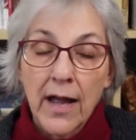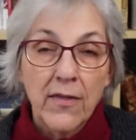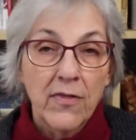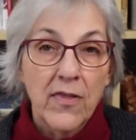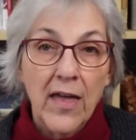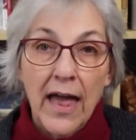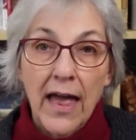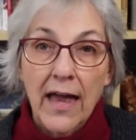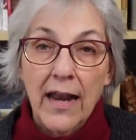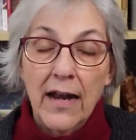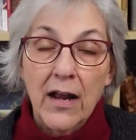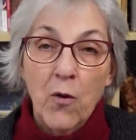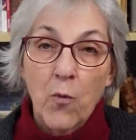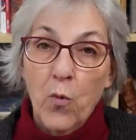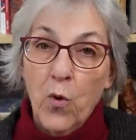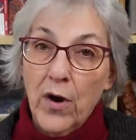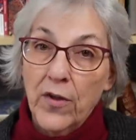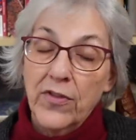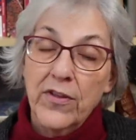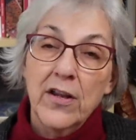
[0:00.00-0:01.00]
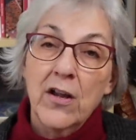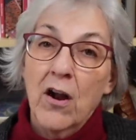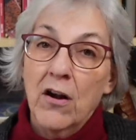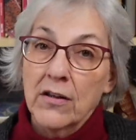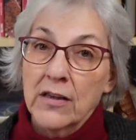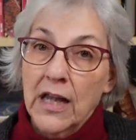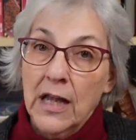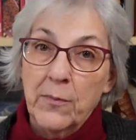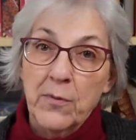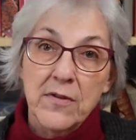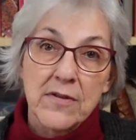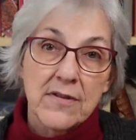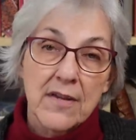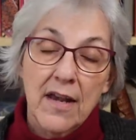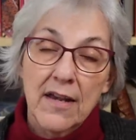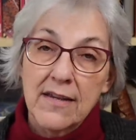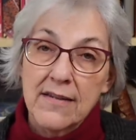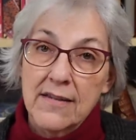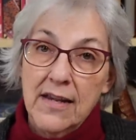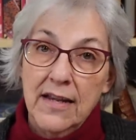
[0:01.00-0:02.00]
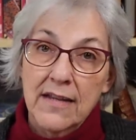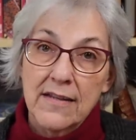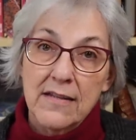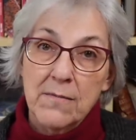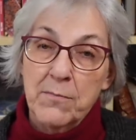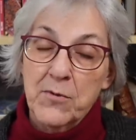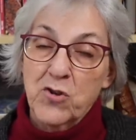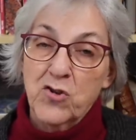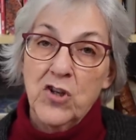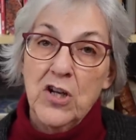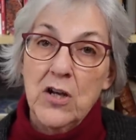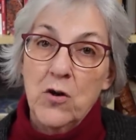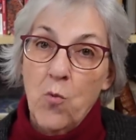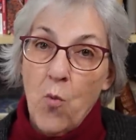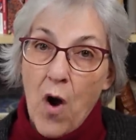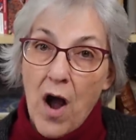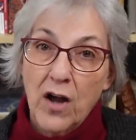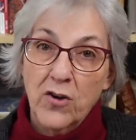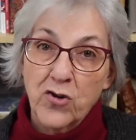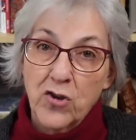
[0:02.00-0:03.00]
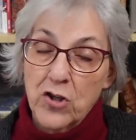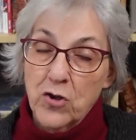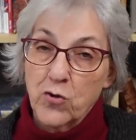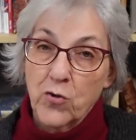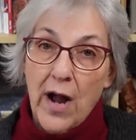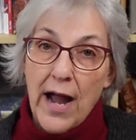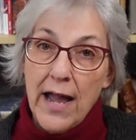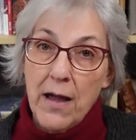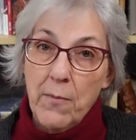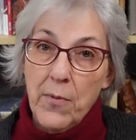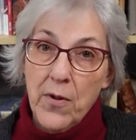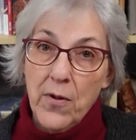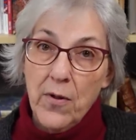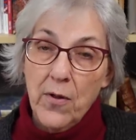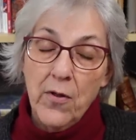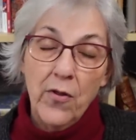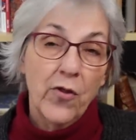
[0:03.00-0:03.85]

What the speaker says: that where the yarn label says it's machine wash and dryable,